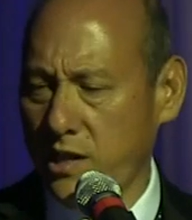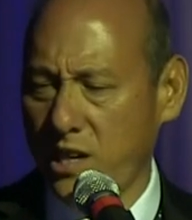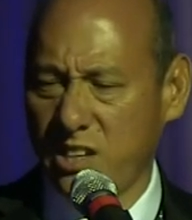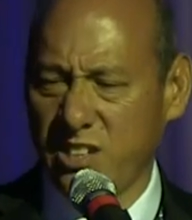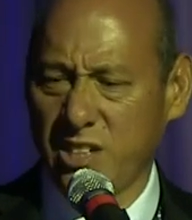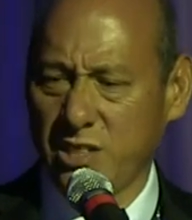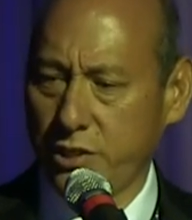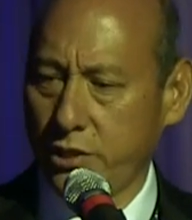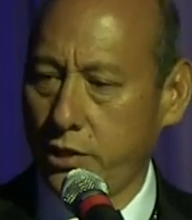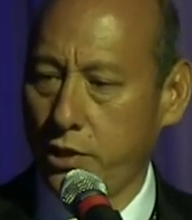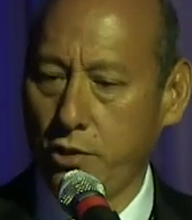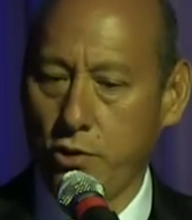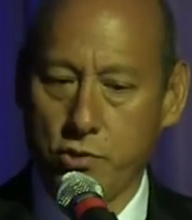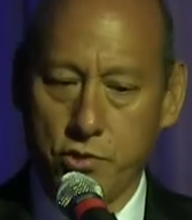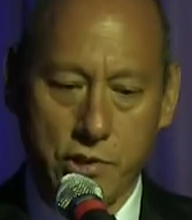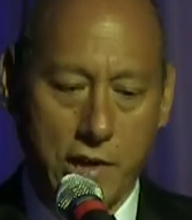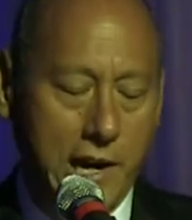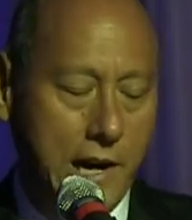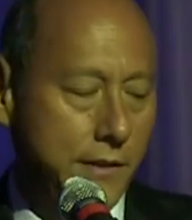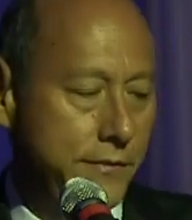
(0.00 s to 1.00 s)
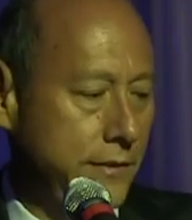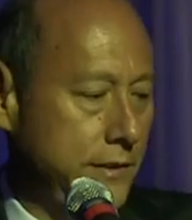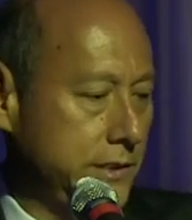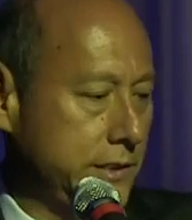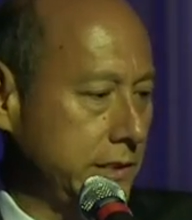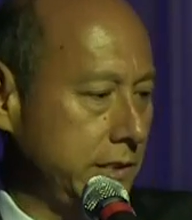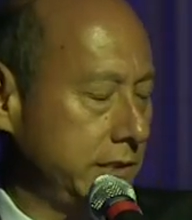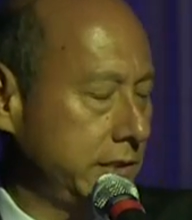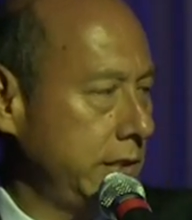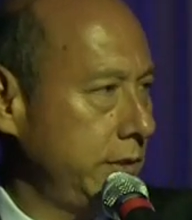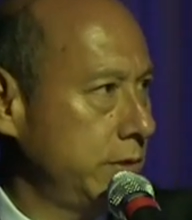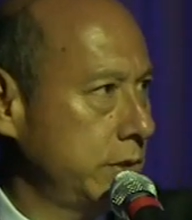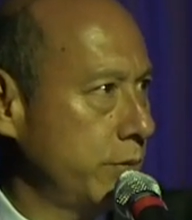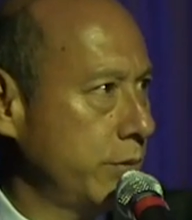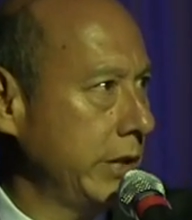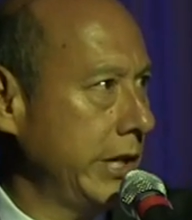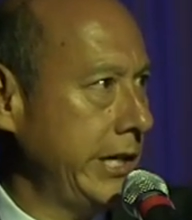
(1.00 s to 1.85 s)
and he had this huge office because he was